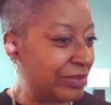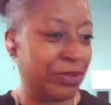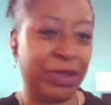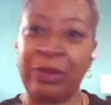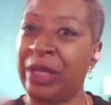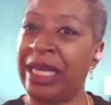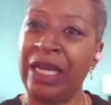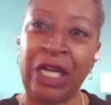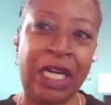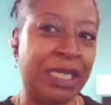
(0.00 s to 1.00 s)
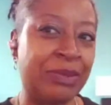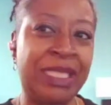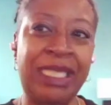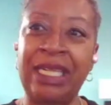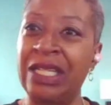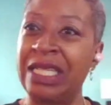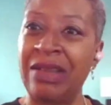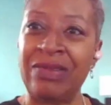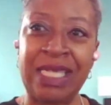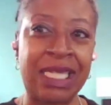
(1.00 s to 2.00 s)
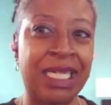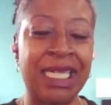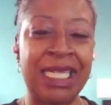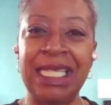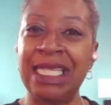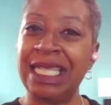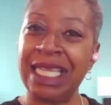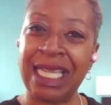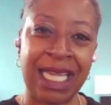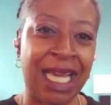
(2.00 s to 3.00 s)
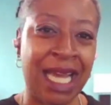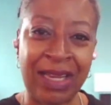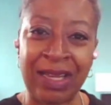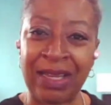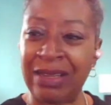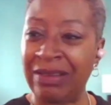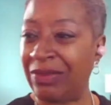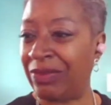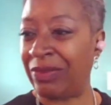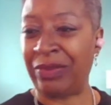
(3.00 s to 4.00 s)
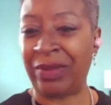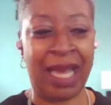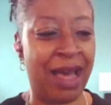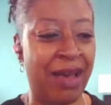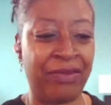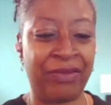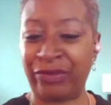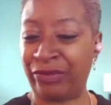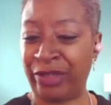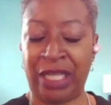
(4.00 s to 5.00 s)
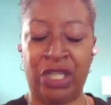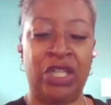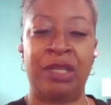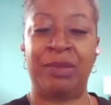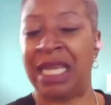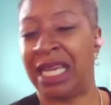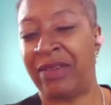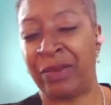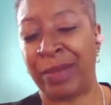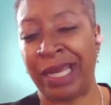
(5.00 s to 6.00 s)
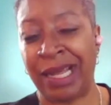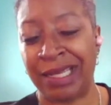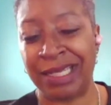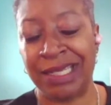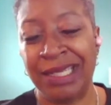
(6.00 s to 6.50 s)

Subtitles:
we're working hard and we take ourselves seriously, and we have relationships like everybody else.